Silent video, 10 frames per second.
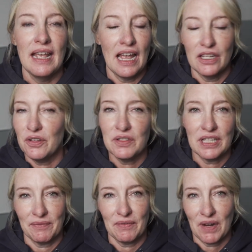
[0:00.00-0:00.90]
and use the
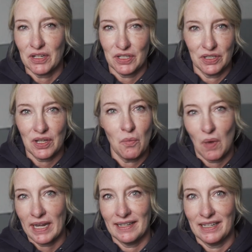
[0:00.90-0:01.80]
different functions
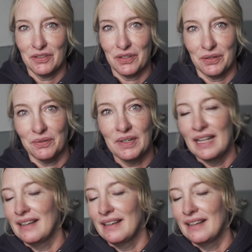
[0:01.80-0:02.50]
when I need to.